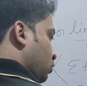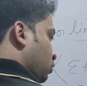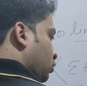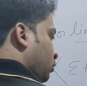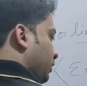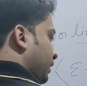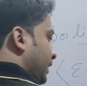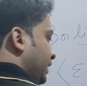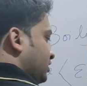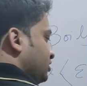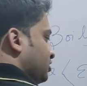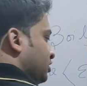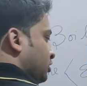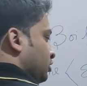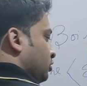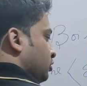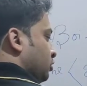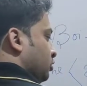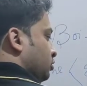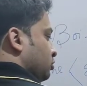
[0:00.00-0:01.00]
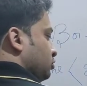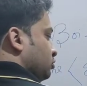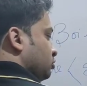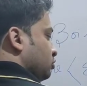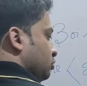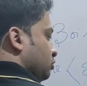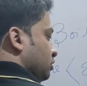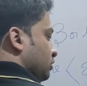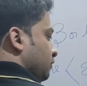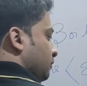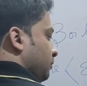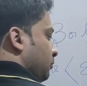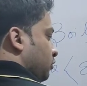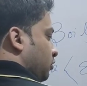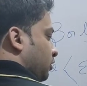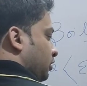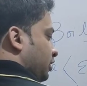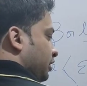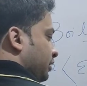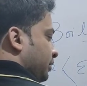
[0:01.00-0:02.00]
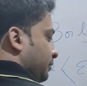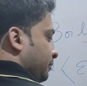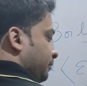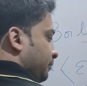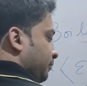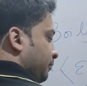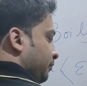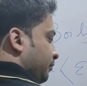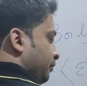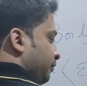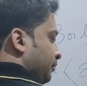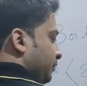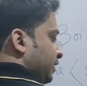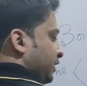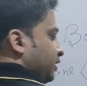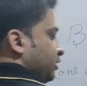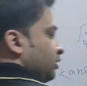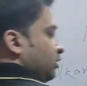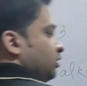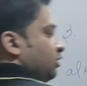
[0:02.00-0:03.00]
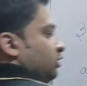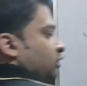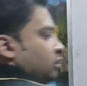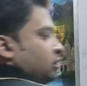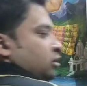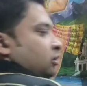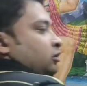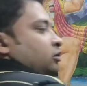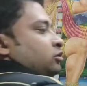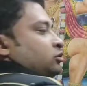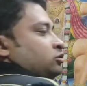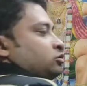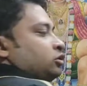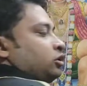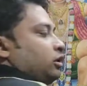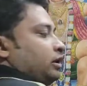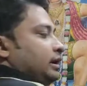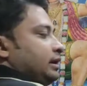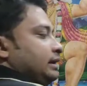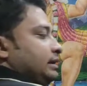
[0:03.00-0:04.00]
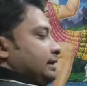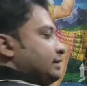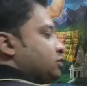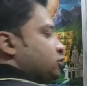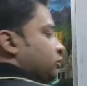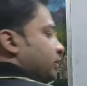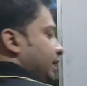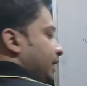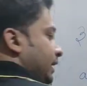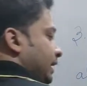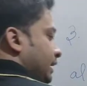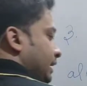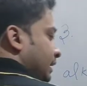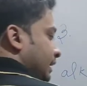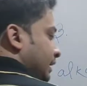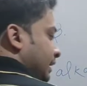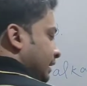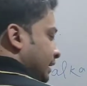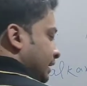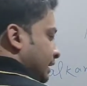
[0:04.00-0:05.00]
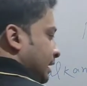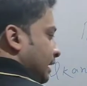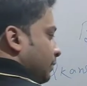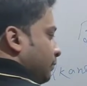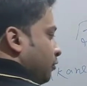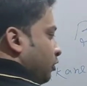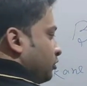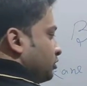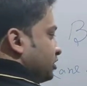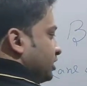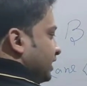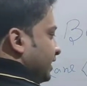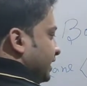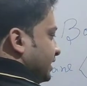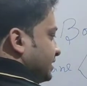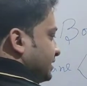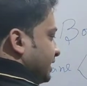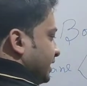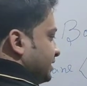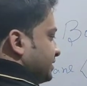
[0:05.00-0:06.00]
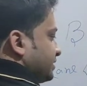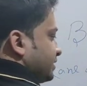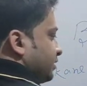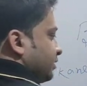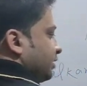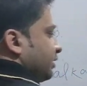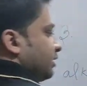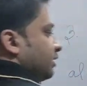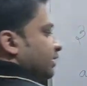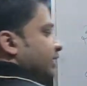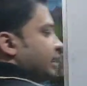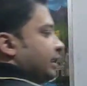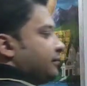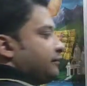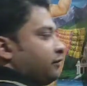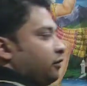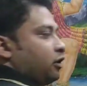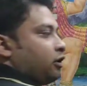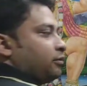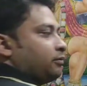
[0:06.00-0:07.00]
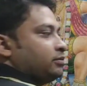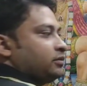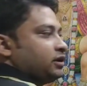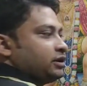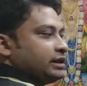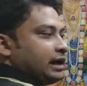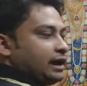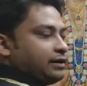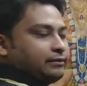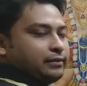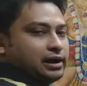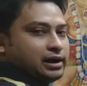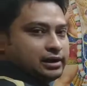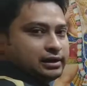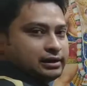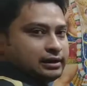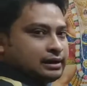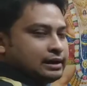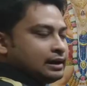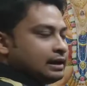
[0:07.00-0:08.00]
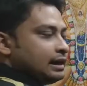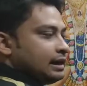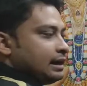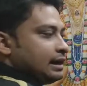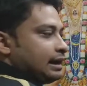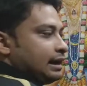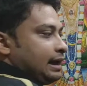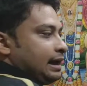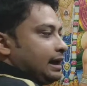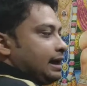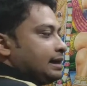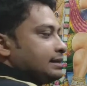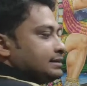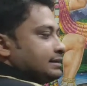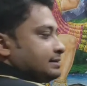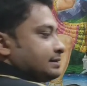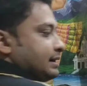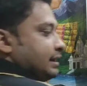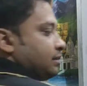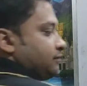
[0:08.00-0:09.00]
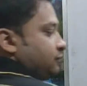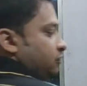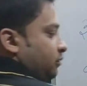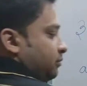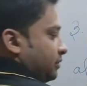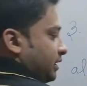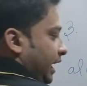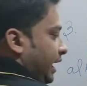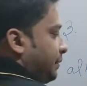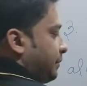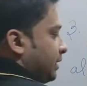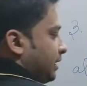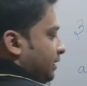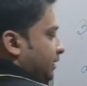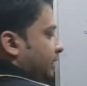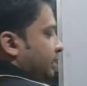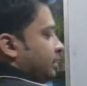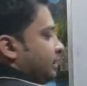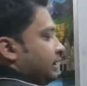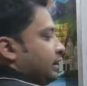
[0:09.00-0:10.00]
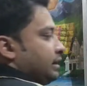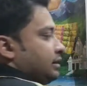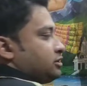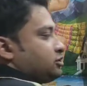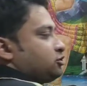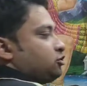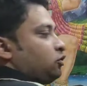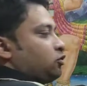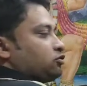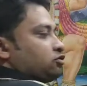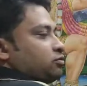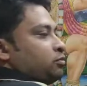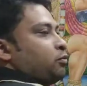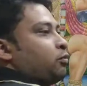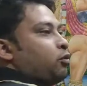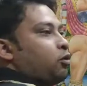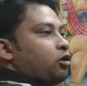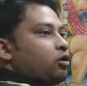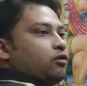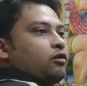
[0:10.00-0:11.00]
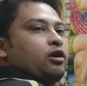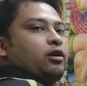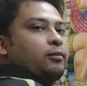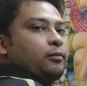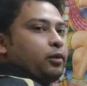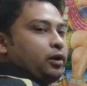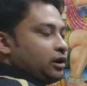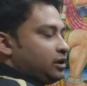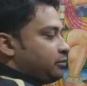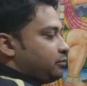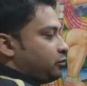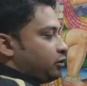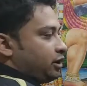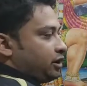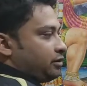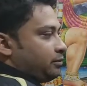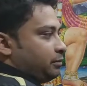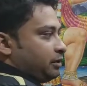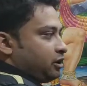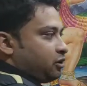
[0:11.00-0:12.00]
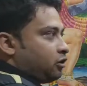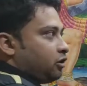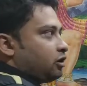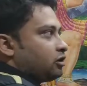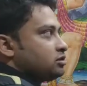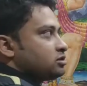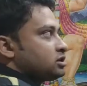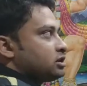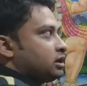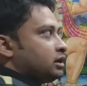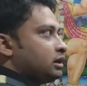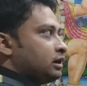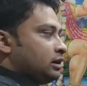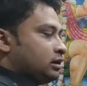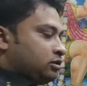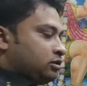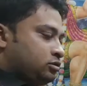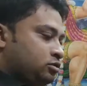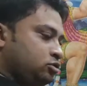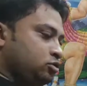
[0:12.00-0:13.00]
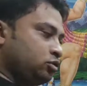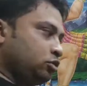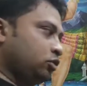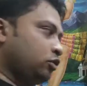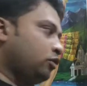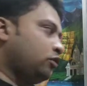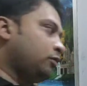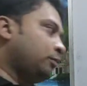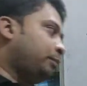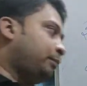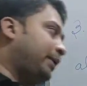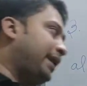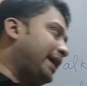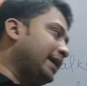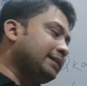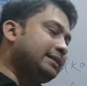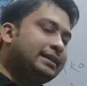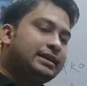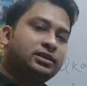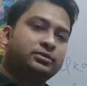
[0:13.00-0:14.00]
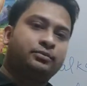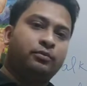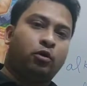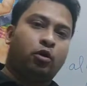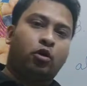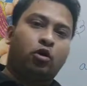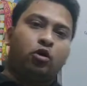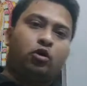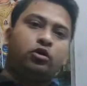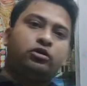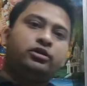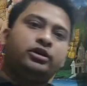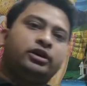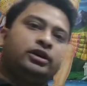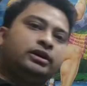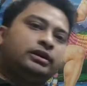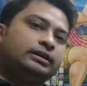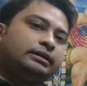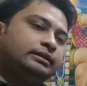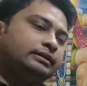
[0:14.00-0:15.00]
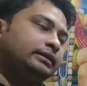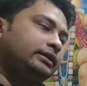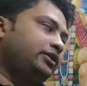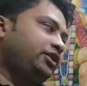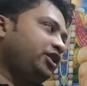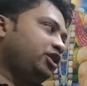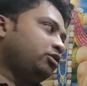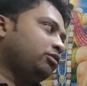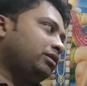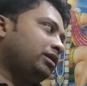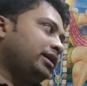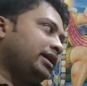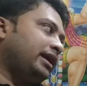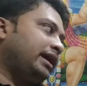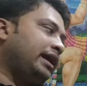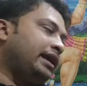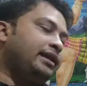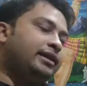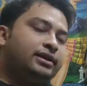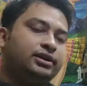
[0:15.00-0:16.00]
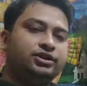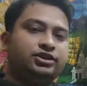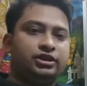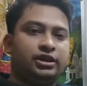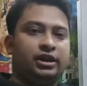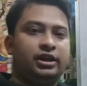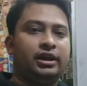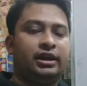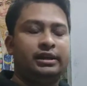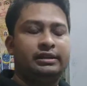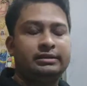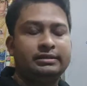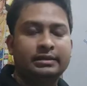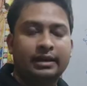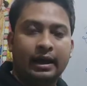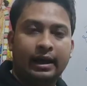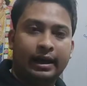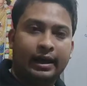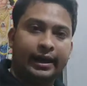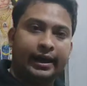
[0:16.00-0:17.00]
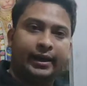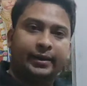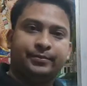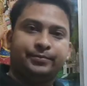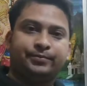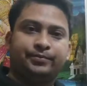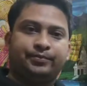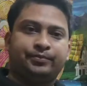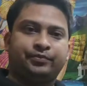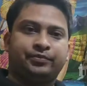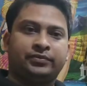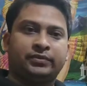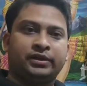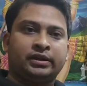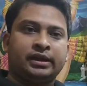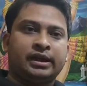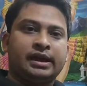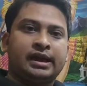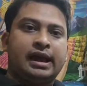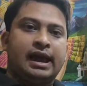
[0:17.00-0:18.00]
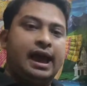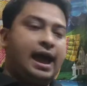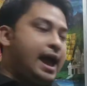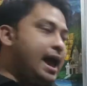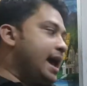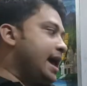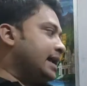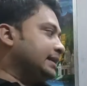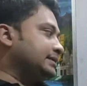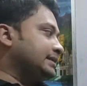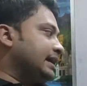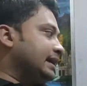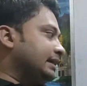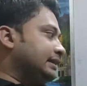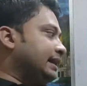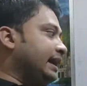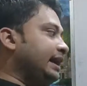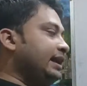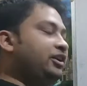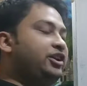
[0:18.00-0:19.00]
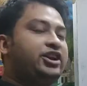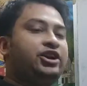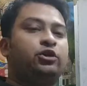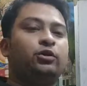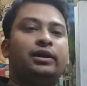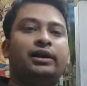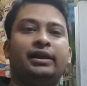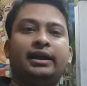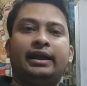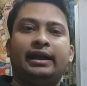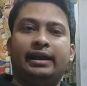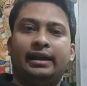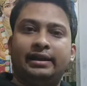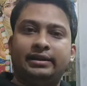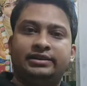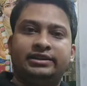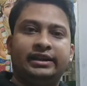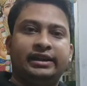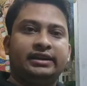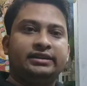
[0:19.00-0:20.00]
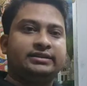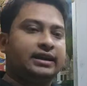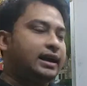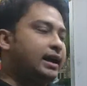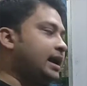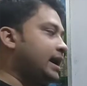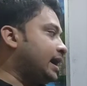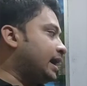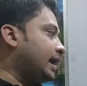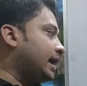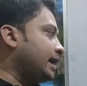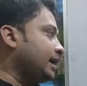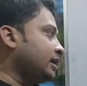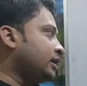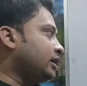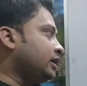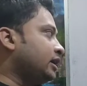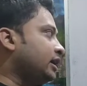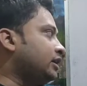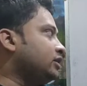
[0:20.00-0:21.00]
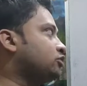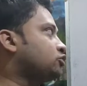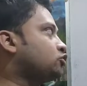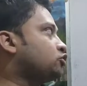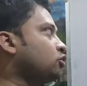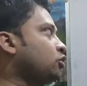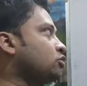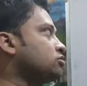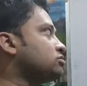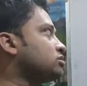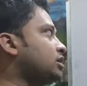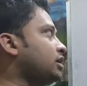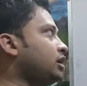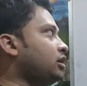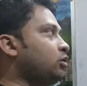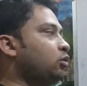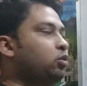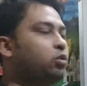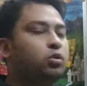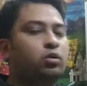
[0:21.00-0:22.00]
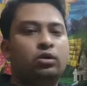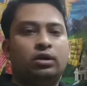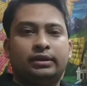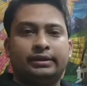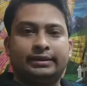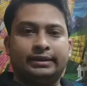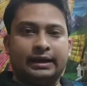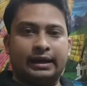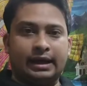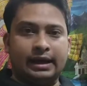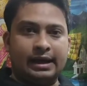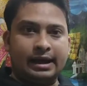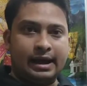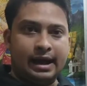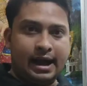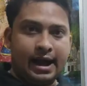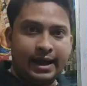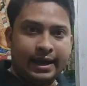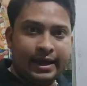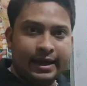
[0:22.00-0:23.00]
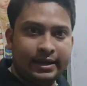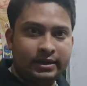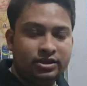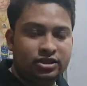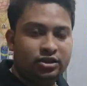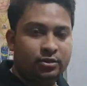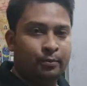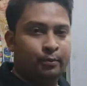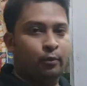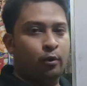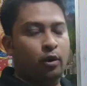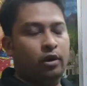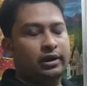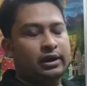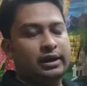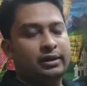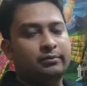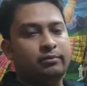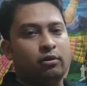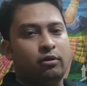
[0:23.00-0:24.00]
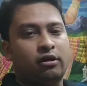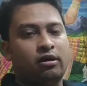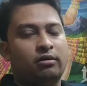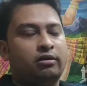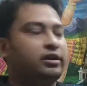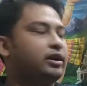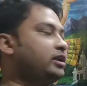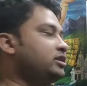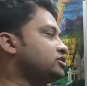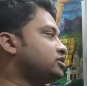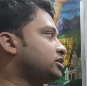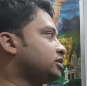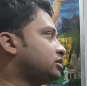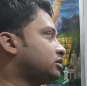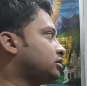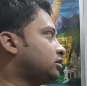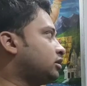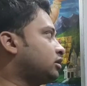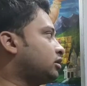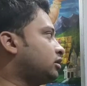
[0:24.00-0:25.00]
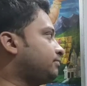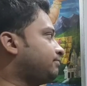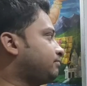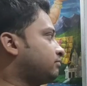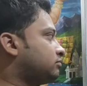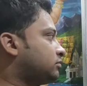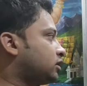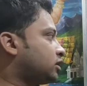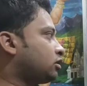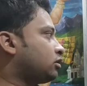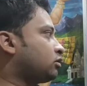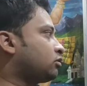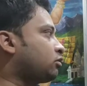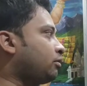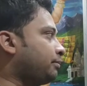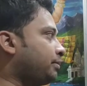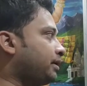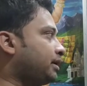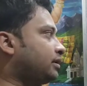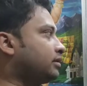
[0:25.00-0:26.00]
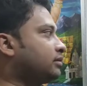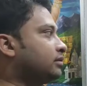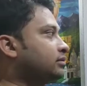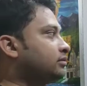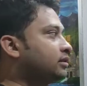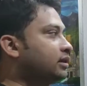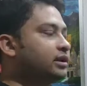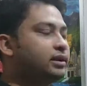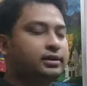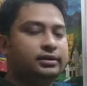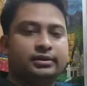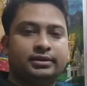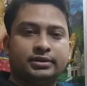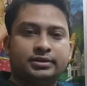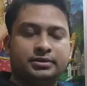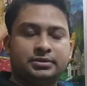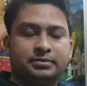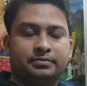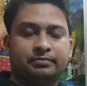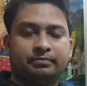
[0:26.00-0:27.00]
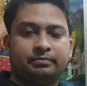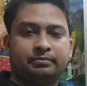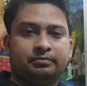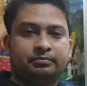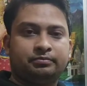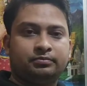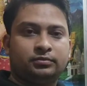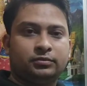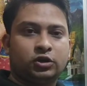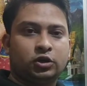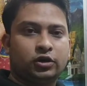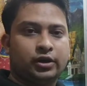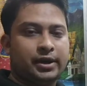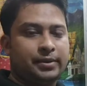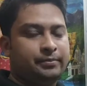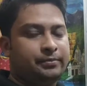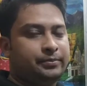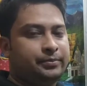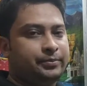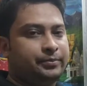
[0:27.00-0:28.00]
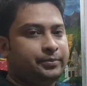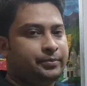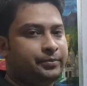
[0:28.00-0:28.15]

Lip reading: COH, so the bond. So in this way carboxylic acids can form dimer. As it can form dimer, it shows more boiling point because to break this bond the required energy is high. As the required energy is high, it shows you the highest boiling point compared than others. Okay.